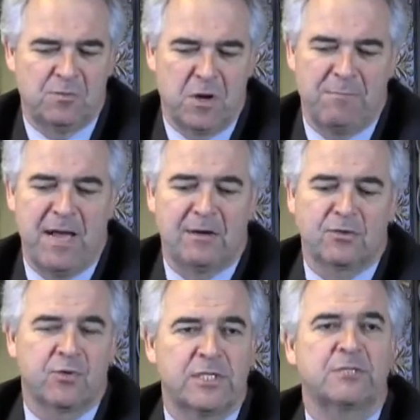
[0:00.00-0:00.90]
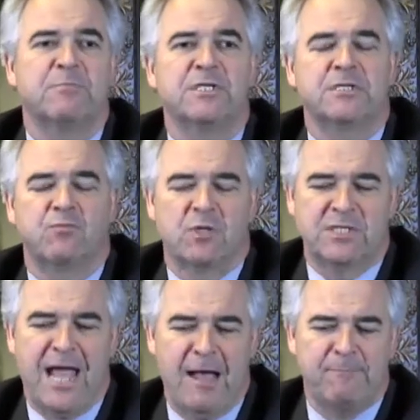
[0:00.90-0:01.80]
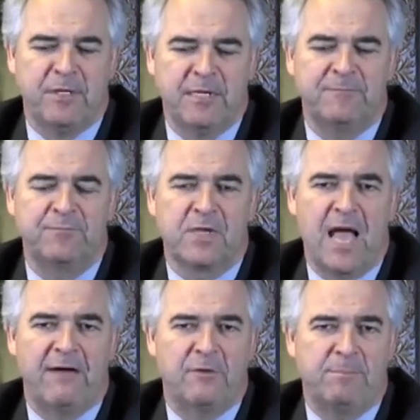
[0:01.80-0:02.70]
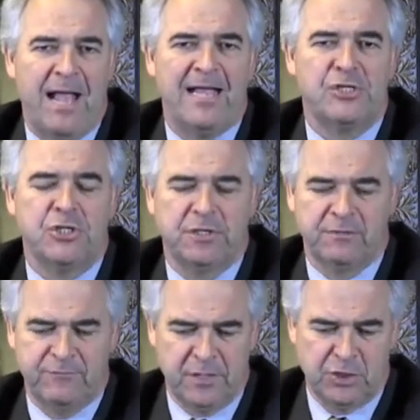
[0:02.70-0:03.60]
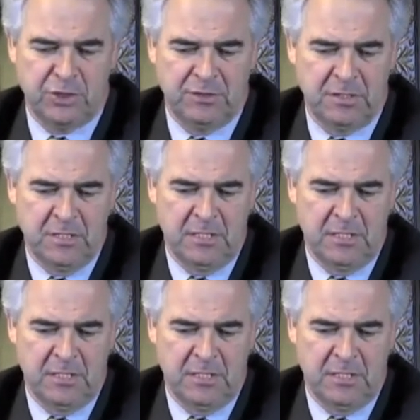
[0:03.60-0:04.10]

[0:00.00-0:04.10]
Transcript: about Christmas and what's happening. I have a passion and a vision